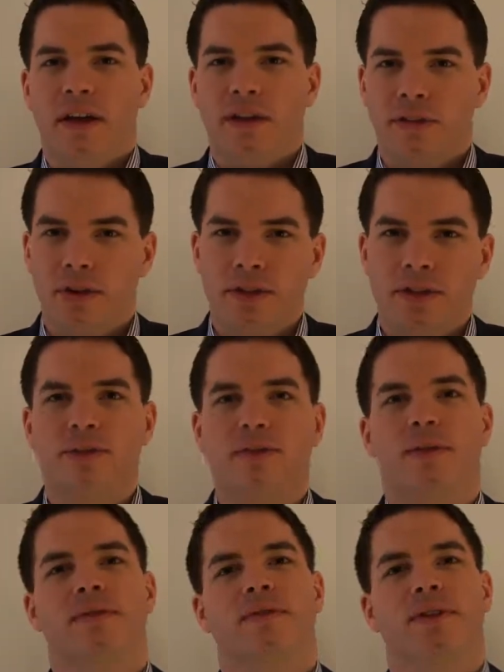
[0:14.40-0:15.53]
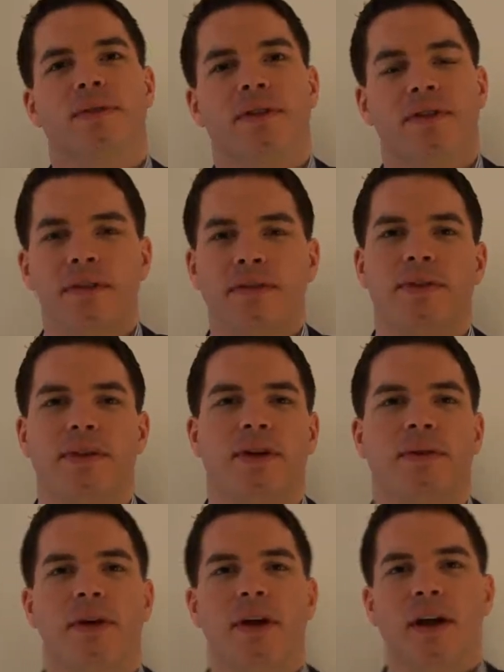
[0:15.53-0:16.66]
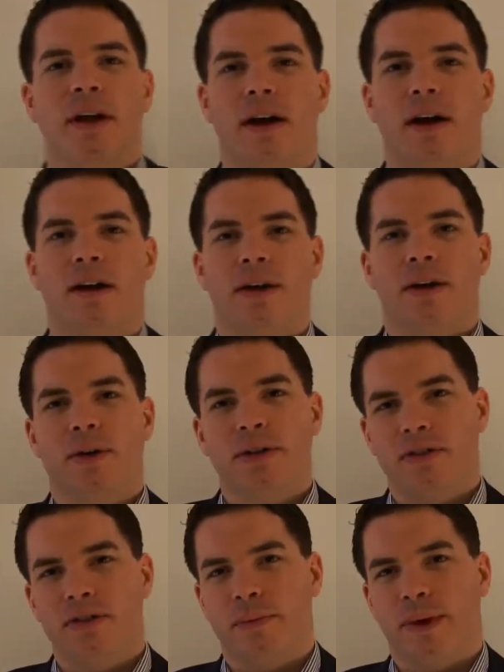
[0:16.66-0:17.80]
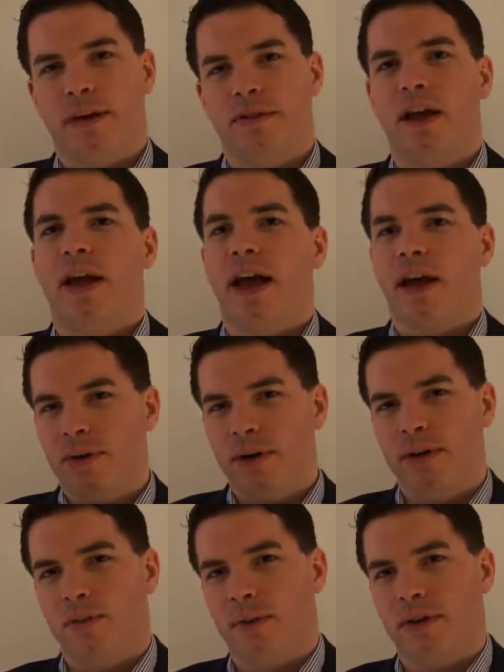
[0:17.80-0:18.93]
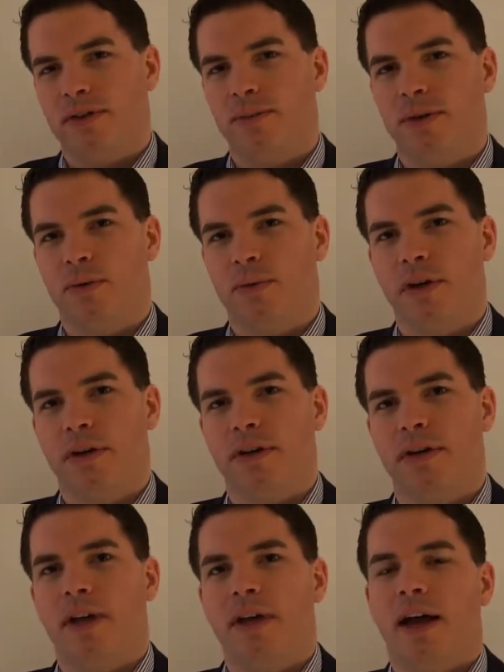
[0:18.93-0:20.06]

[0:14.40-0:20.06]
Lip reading: Two issues I want to deal with in this video are questions about how do I know Price to Win will work,